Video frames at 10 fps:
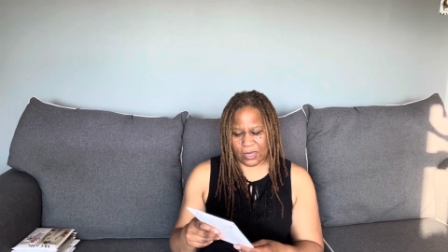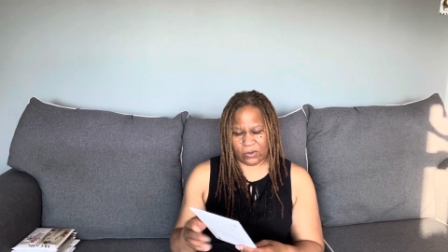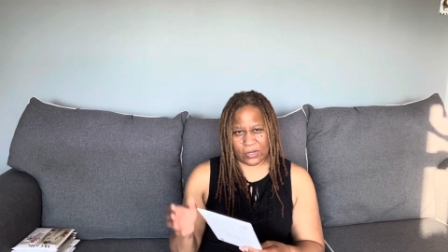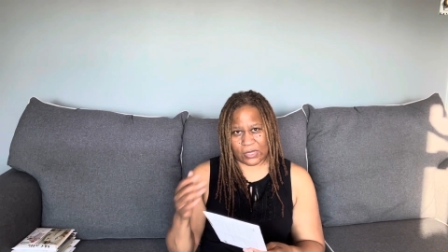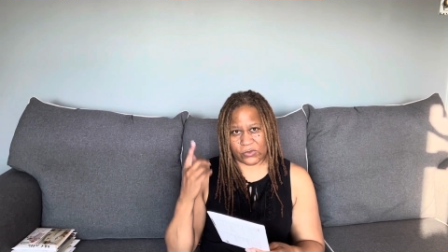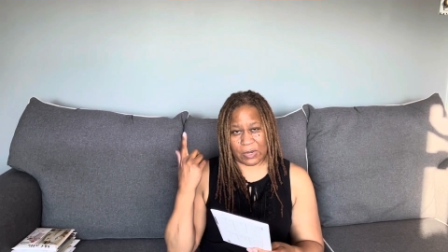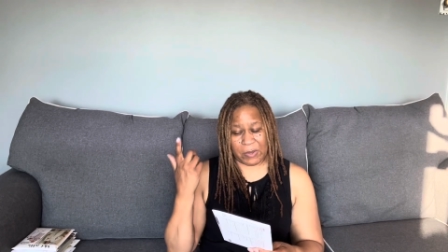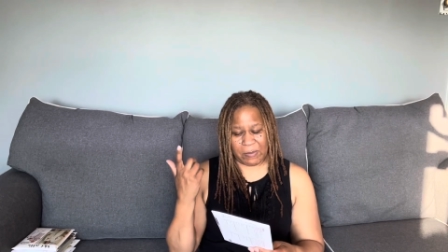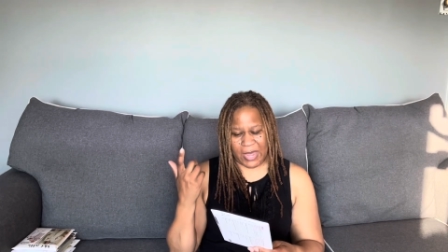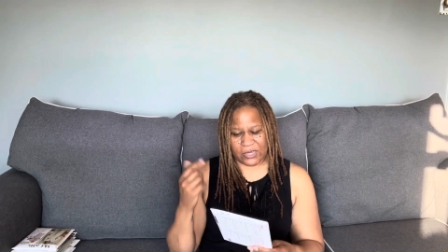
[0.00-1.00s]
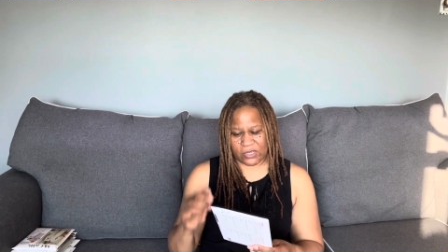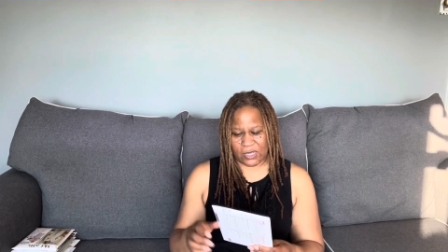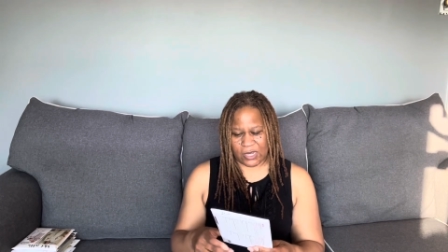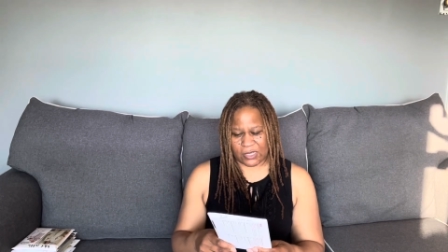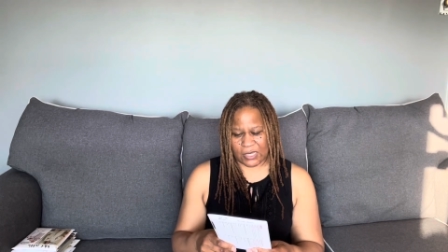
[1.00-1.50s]
or that's what I'm
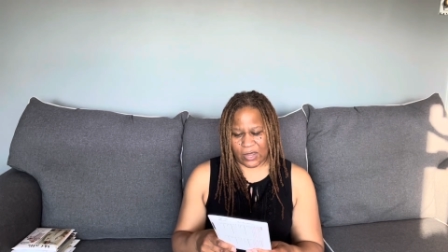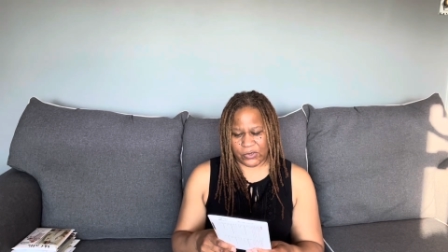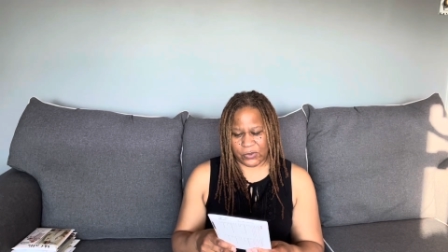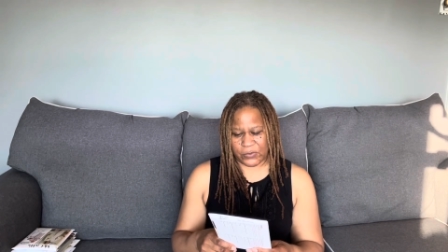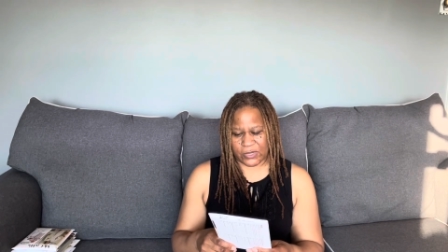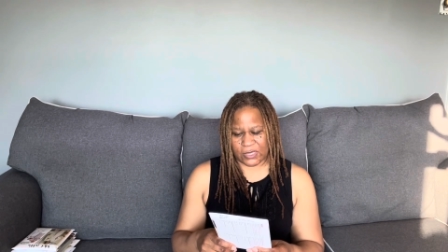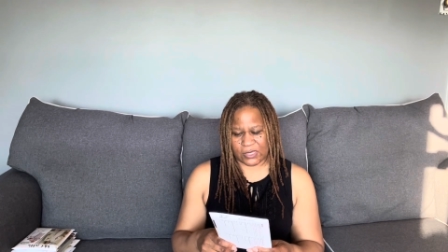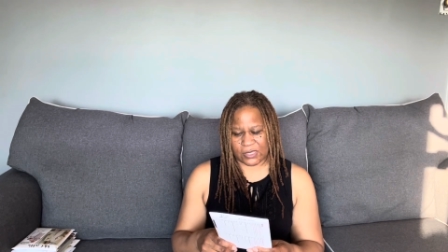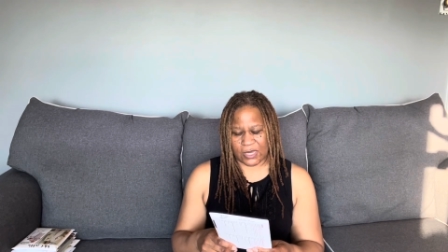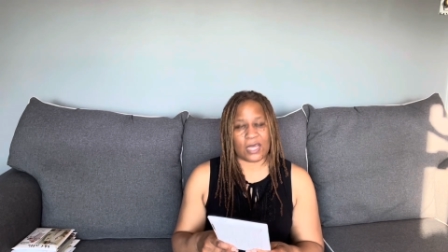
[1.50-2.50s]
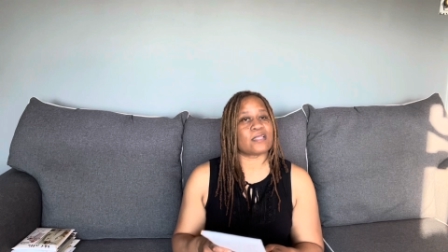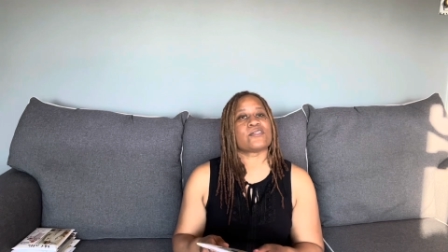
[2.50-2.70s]
imagining is how you put this together.